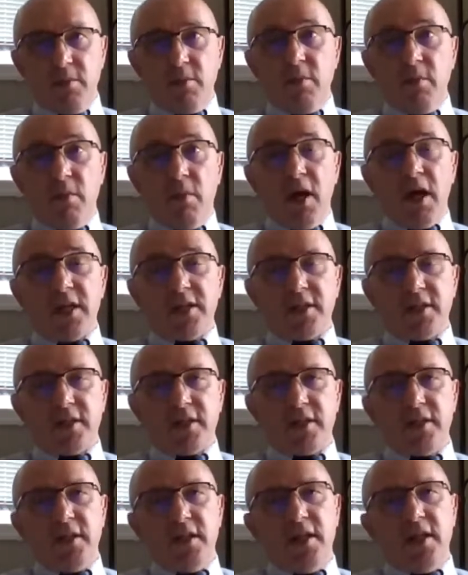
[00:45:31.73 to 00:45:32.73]

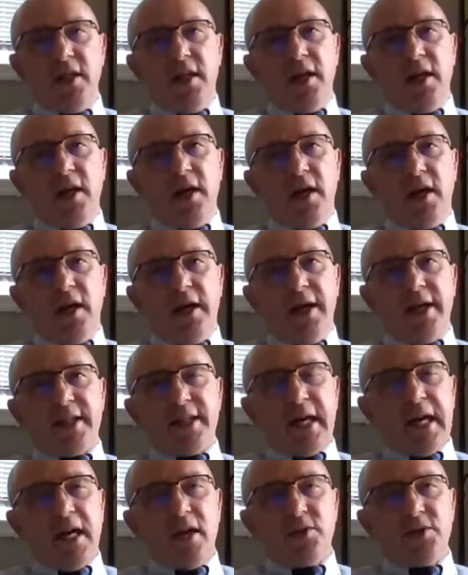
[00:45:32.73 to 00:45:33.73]
model and
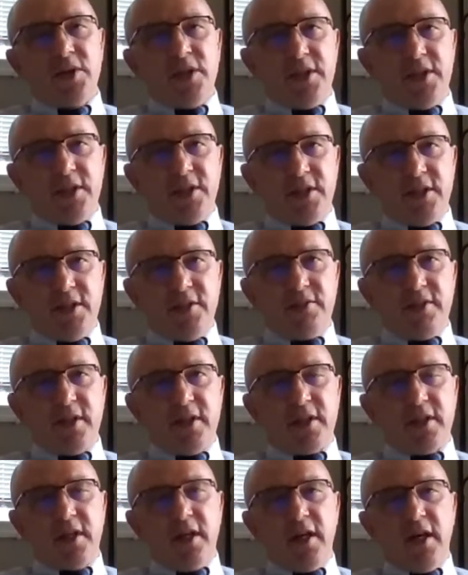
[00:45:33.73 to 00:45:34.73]
how they
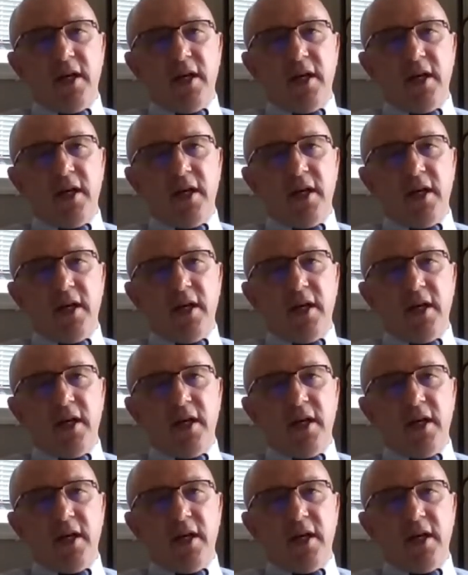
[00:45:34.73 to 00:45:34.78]
deliver